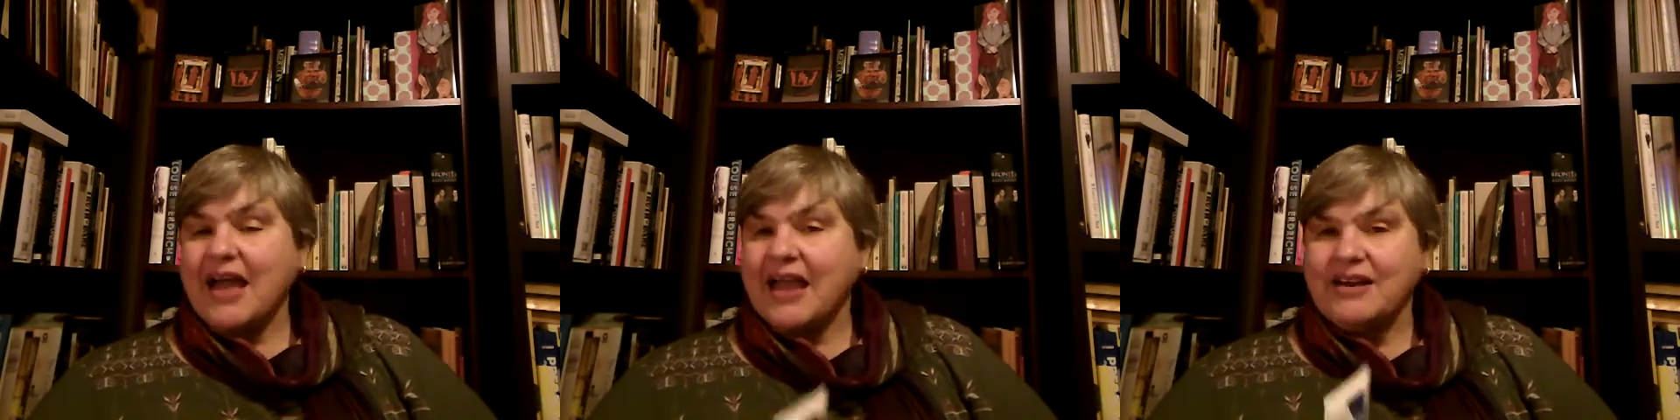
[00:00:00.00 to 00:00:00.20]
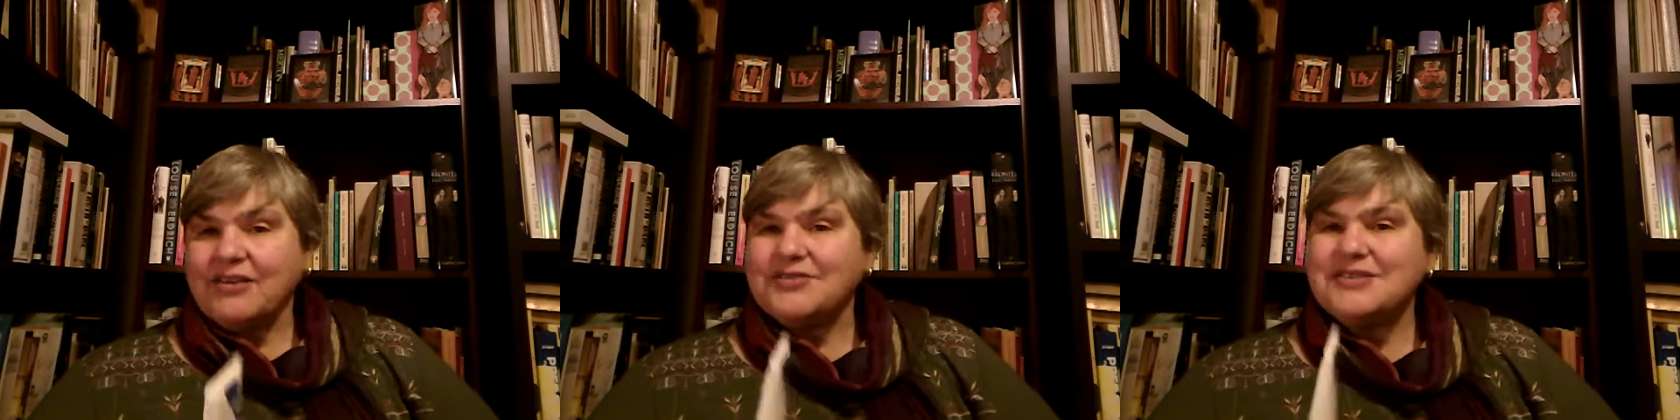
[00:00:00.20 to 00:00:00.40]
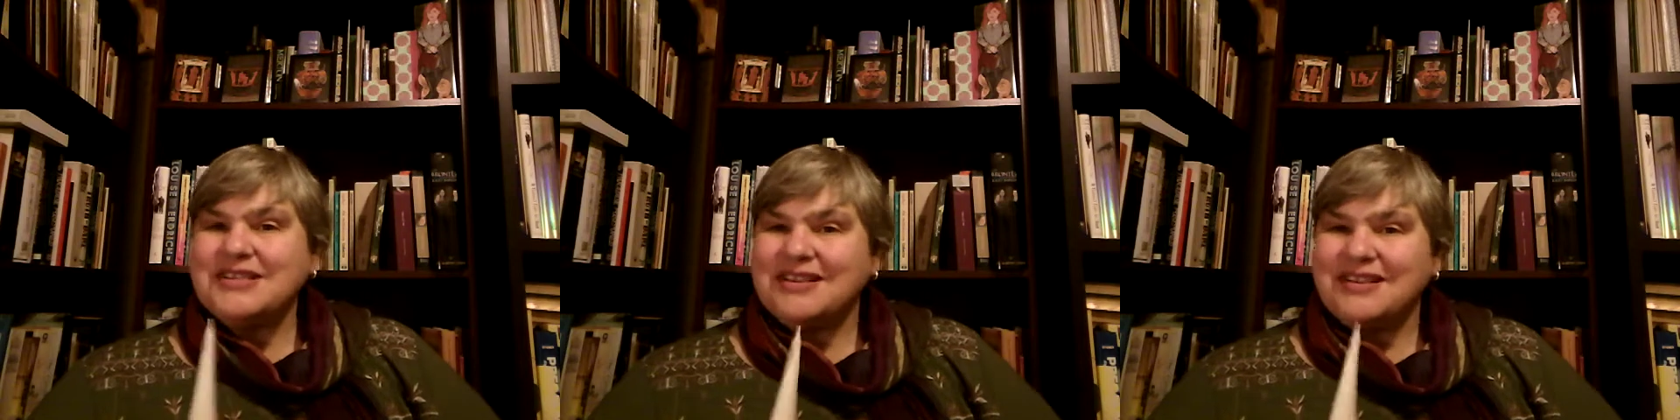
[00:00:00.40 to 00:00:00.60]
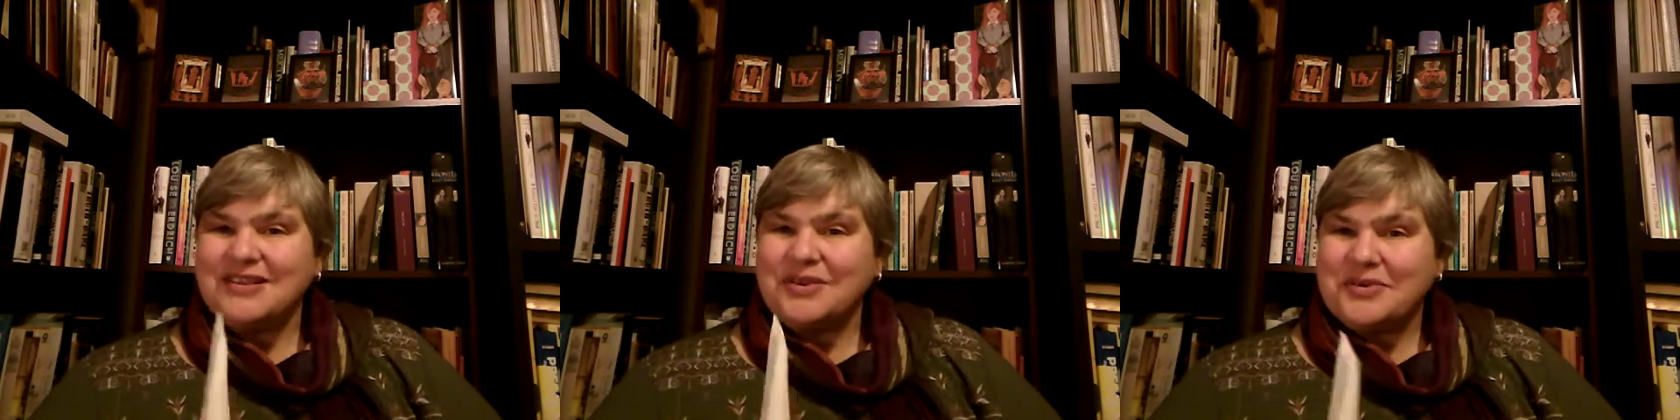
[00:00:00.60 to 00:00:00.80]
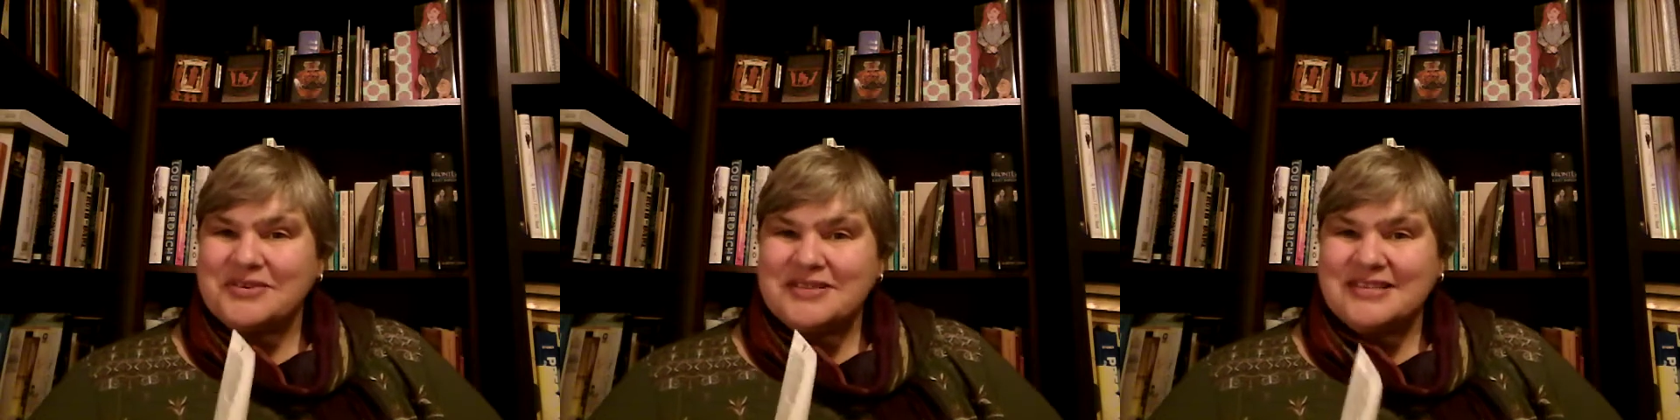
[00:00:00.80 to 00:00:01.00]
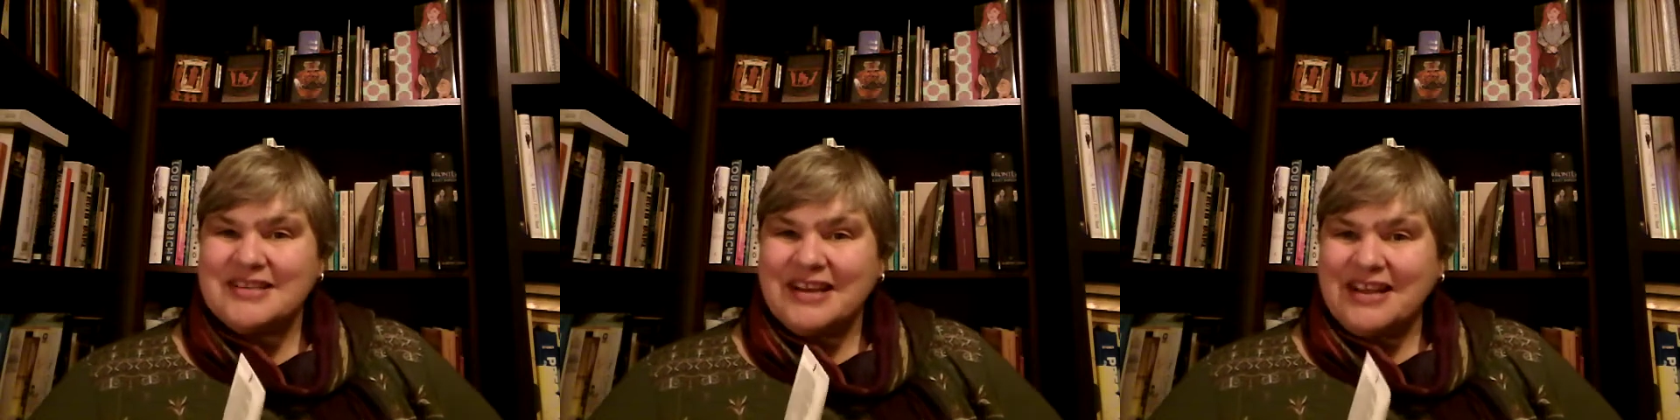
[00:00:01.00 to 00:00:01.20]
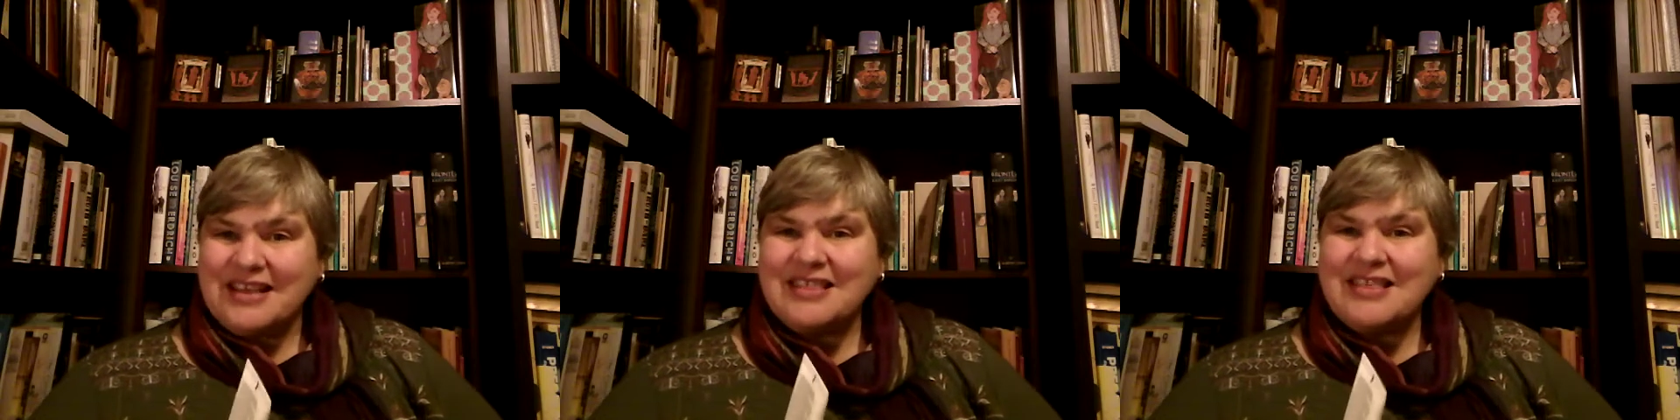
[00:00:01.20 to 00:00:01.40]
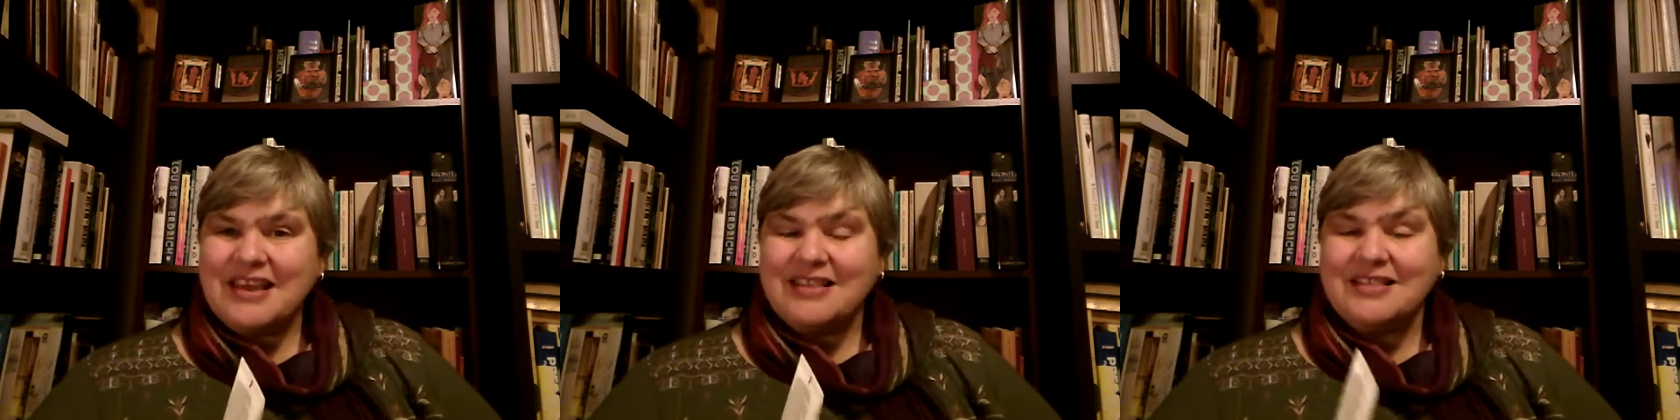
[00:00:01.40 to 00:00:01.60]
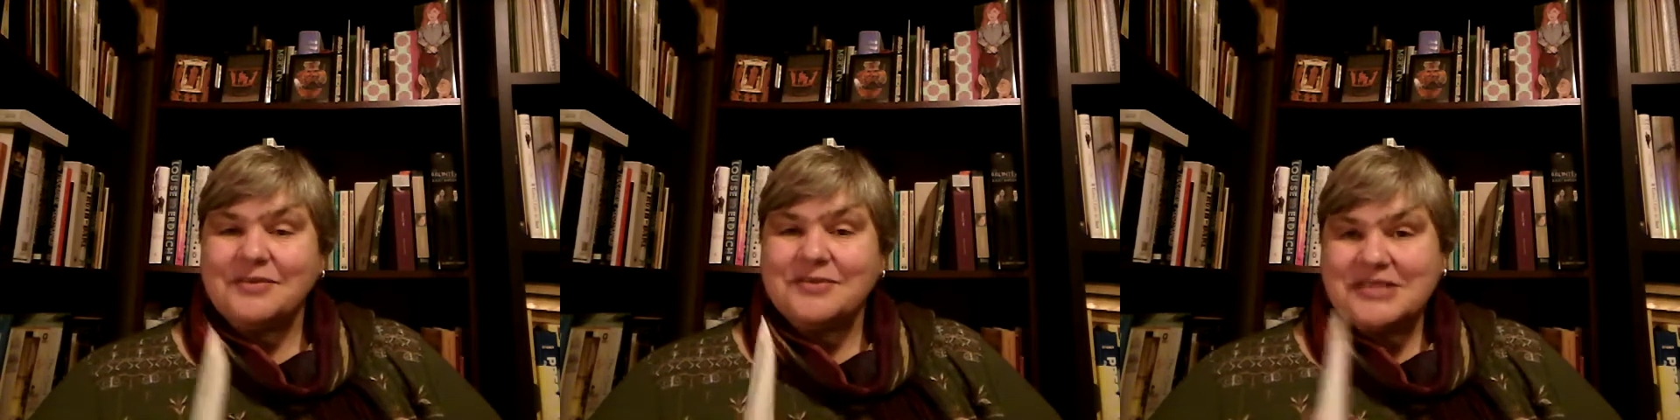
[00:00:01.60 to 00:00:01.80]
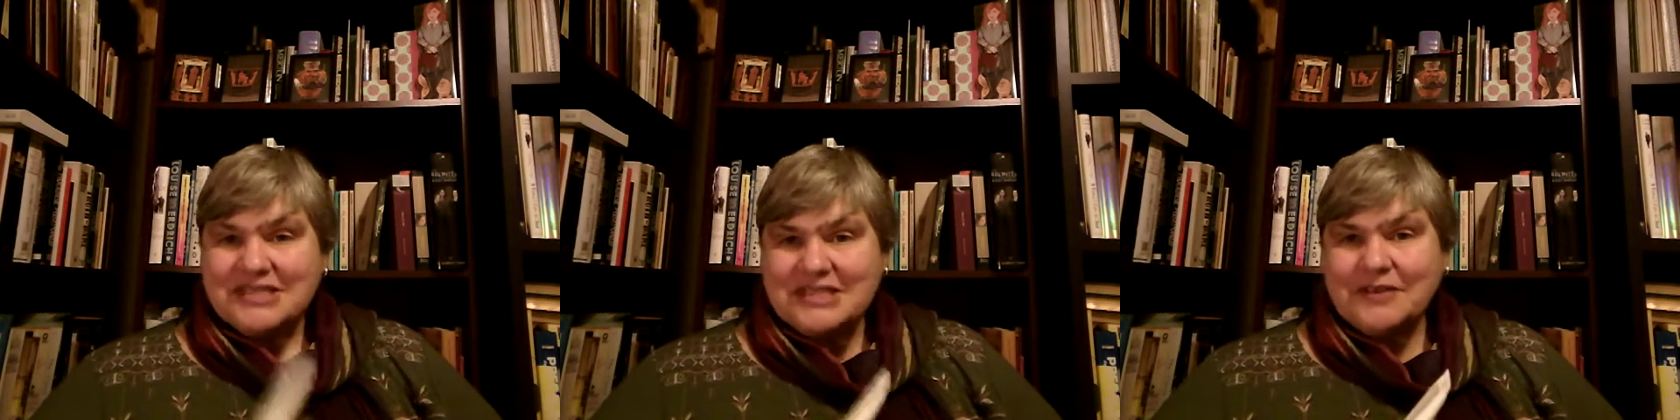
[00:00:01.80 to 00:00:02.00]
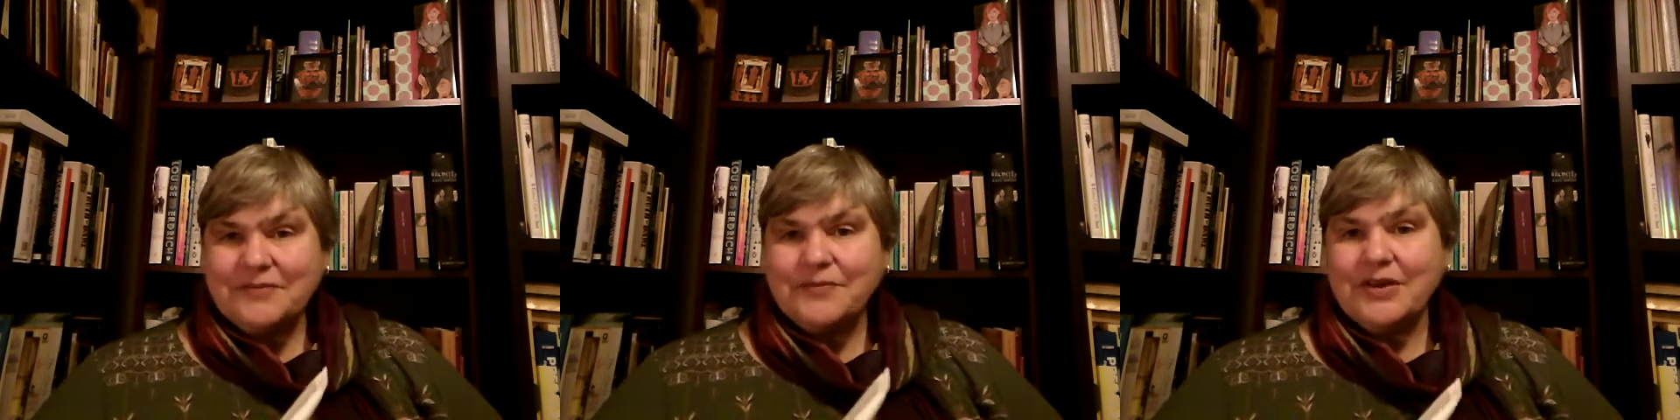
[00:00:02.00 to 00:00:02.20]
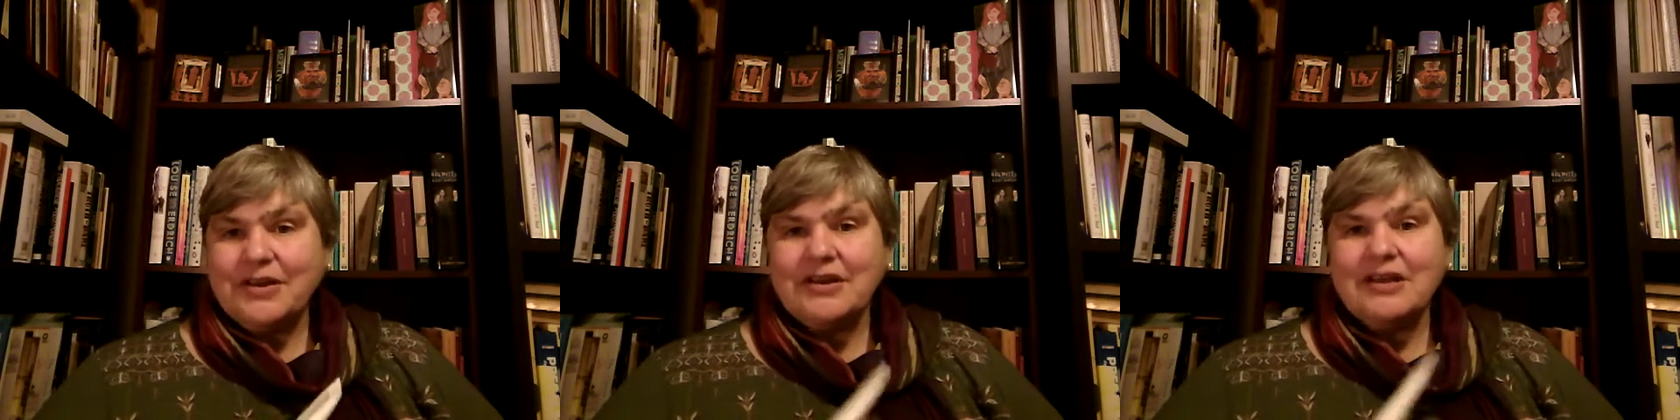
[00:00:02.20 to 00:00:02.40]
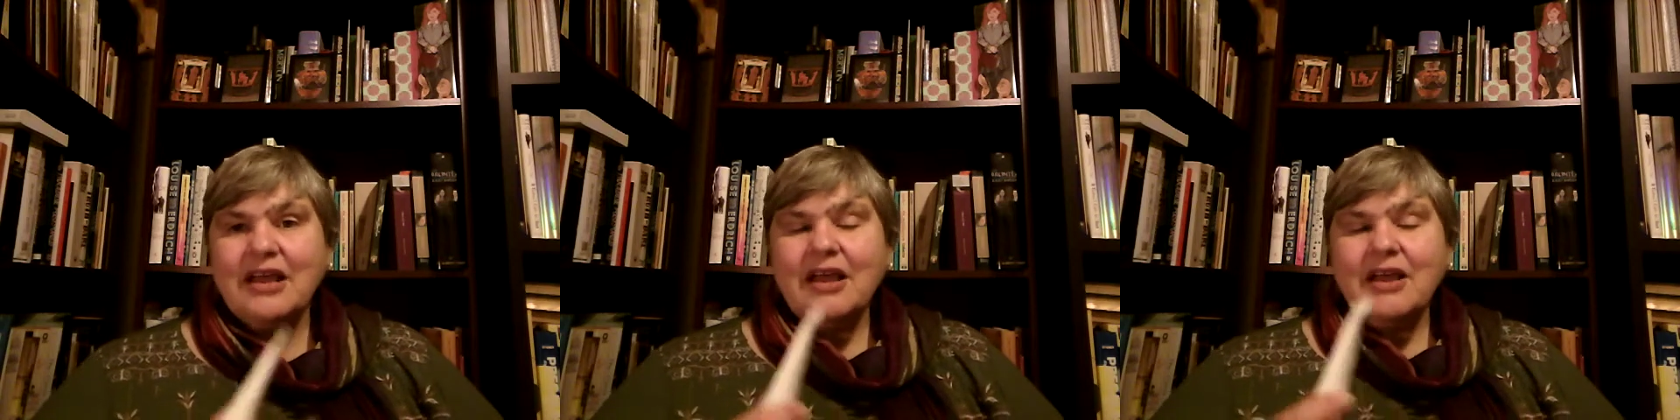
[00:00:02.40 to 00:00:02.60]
I don't see that there was anything that was different